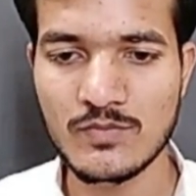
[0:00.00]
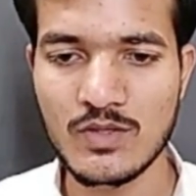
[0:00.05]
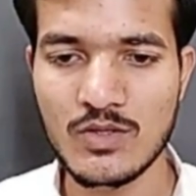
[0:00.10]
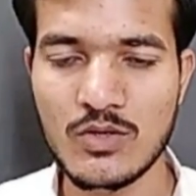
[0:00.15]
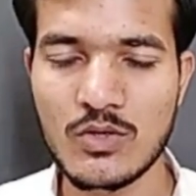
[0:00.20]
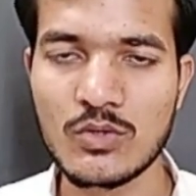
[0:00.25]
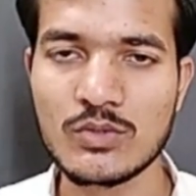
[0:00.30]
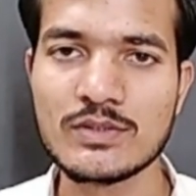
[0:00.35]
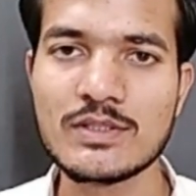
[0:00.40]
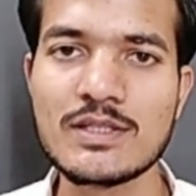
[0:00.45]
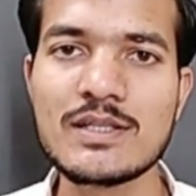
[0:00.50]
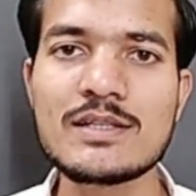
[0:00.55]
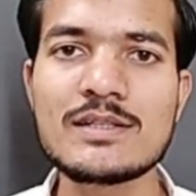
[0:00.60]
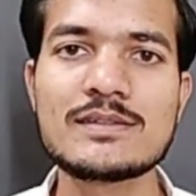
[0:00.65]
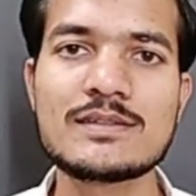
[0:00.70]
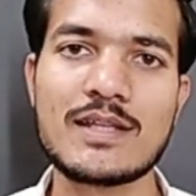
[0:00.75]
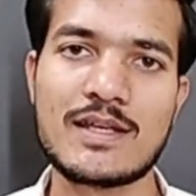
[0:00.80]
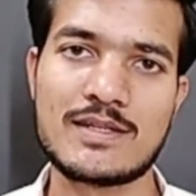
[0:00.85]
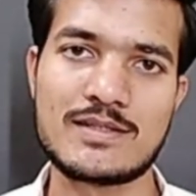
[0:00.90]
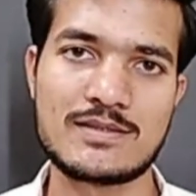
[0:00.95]
On the
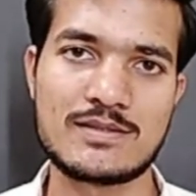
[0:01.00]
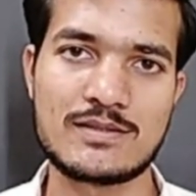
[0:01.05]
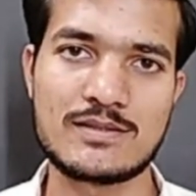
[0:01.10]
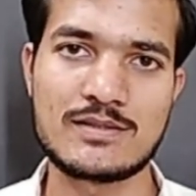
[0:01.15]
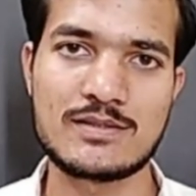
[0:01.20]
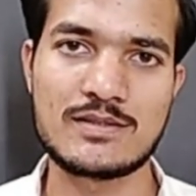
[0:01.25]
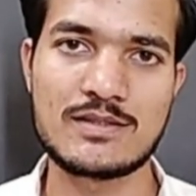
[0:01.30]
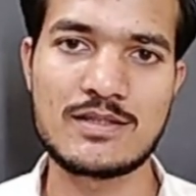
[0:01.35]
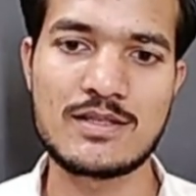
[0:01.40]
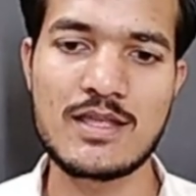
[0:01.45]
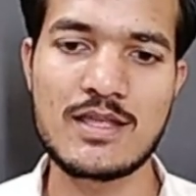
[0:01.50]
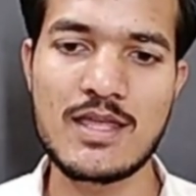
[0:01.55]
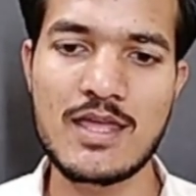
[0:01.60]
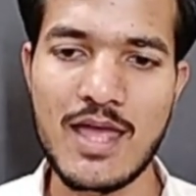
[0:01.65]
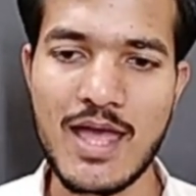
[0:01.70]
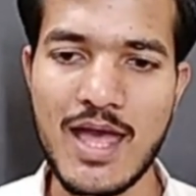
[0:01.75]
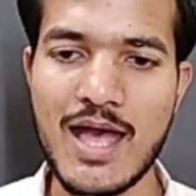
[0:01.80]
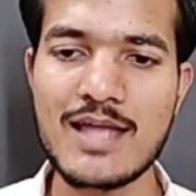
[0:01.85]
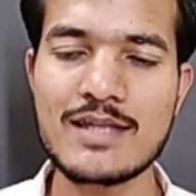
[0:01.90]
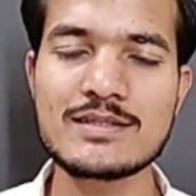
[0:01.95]
side.
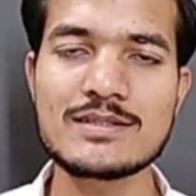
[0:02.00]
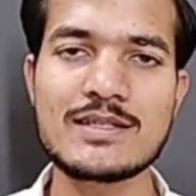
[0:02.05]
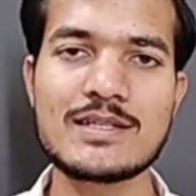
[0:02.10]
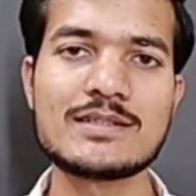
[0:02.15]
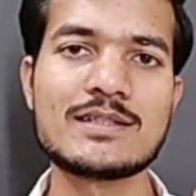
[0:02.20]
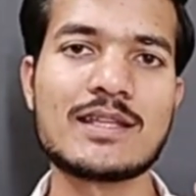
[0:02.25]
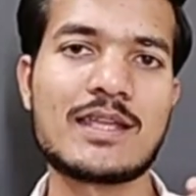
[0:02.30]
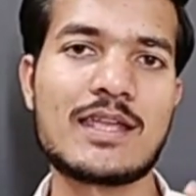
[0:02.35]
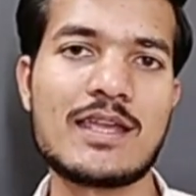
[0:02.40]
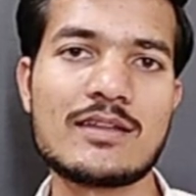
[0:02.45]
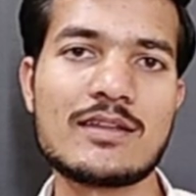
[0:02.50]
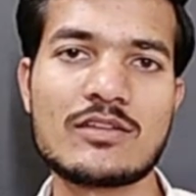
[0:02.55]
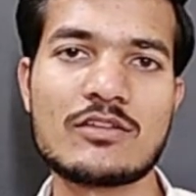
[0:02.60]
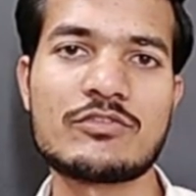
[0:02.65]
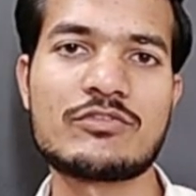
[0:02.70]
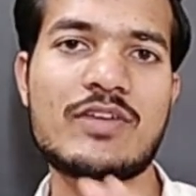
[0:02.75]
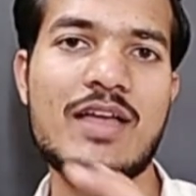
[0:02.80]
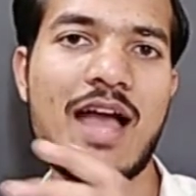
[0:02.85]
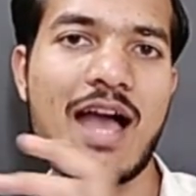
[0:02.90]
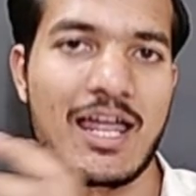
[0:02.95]
And in the case of
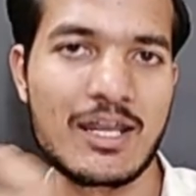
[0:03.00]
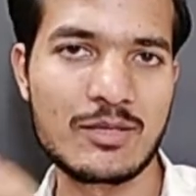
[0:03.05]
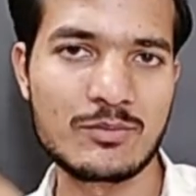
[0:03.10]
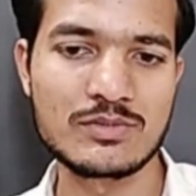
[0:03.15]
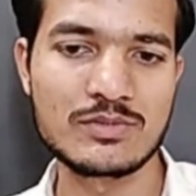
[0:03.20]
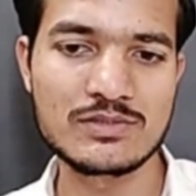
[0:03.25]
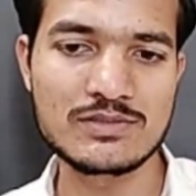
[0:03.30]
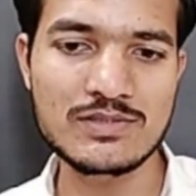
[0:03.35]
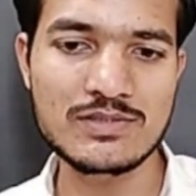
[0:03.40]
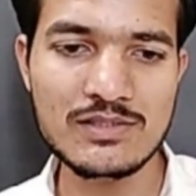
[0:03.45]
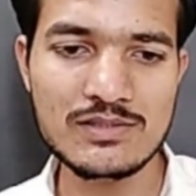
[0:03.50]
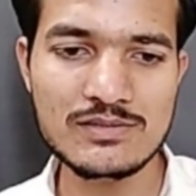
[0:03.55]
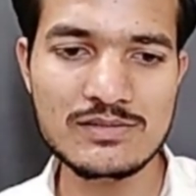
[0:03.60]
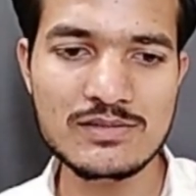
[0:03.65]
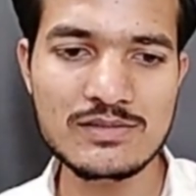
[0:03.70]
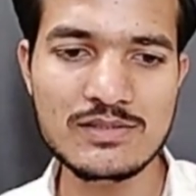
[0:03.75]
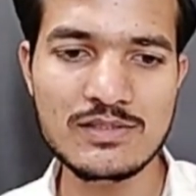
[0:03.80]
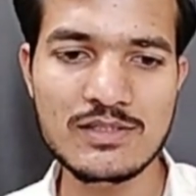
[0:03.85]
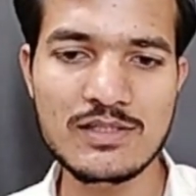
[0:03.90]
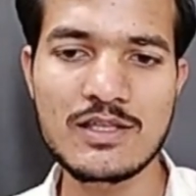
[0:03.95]
animal
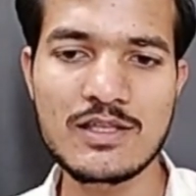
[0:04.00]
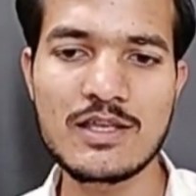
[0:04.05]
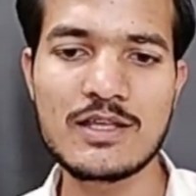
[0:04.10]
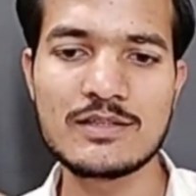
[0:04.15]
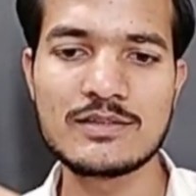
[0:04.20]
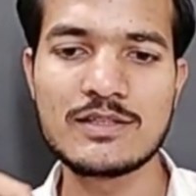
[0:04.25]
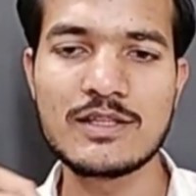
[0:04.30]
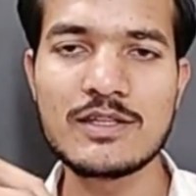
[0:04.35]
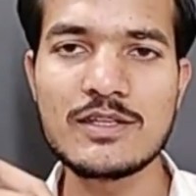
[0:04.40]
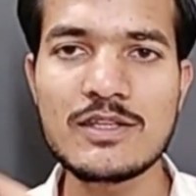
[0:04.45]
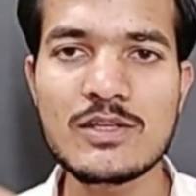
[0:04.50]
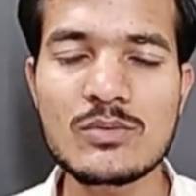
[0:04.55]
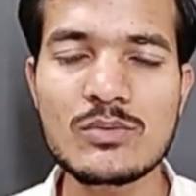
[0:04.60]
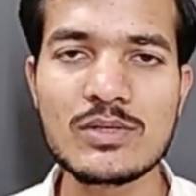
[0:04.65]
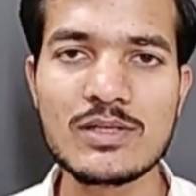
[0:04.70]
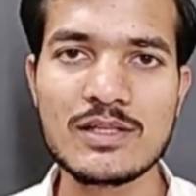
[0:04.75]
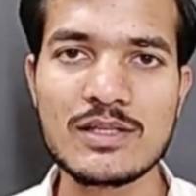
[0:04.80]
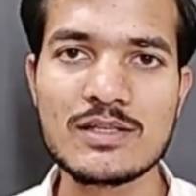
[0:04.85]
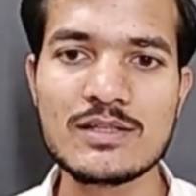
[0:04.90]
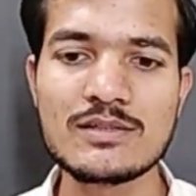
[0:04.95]
cells, the
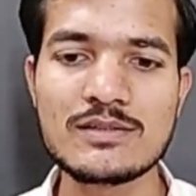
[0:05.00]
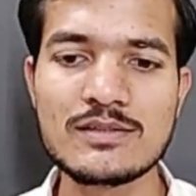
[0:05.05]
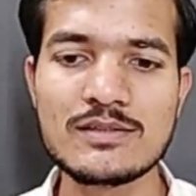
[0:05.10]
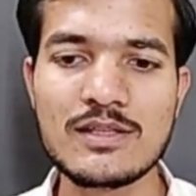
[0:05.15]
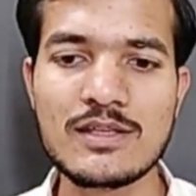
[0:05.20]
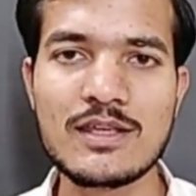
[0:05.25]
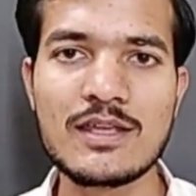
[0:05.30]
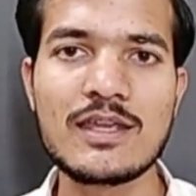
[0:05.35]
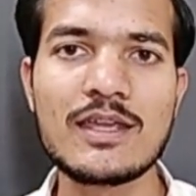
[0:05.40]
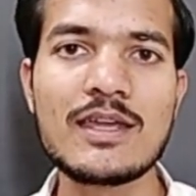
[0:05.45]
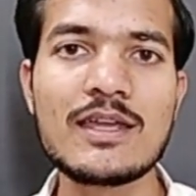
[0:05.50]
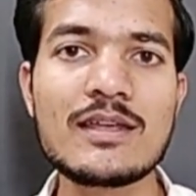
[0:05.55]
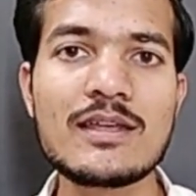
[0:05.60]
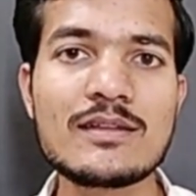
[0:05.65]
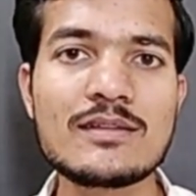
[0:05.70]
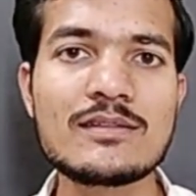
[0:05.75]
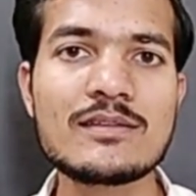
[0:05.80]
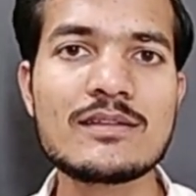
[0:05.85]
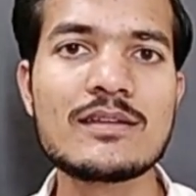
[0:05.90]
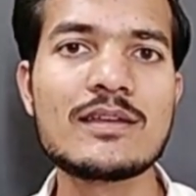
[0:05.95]
nucleus
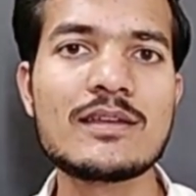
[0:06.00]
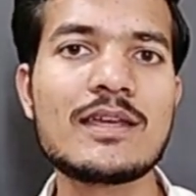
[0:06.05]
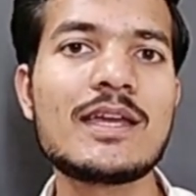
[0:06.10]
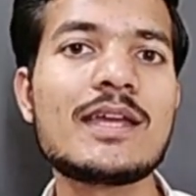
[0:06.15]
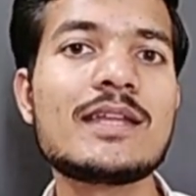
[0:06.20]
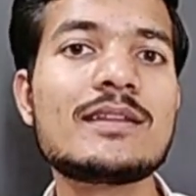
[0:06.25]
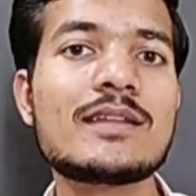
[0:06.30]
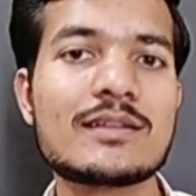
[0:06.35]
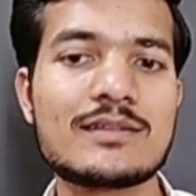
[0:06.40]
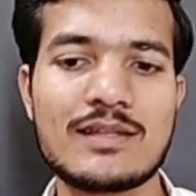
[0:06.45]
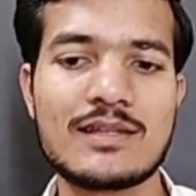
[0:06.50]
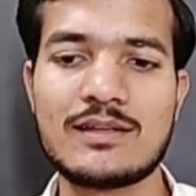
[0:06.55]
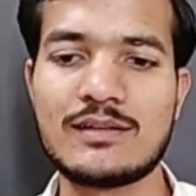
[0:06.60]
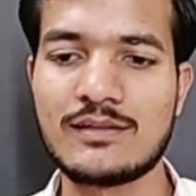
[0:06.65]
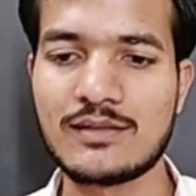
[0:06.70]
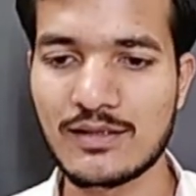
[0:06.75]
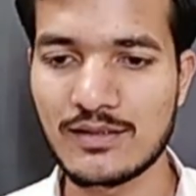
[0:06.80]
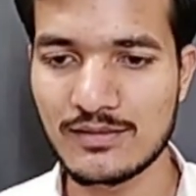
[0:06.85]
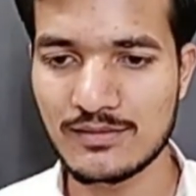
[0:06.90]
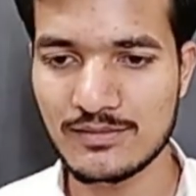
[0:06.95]
is in the center.